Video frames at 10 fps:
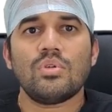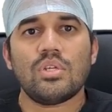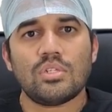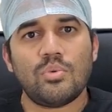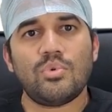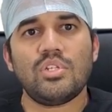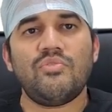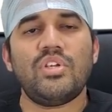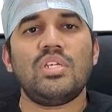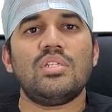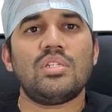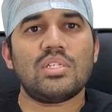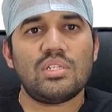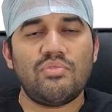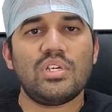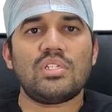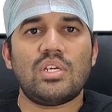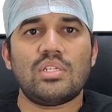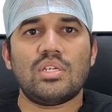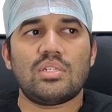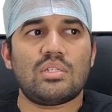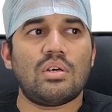Suppose if it is in the severe stages,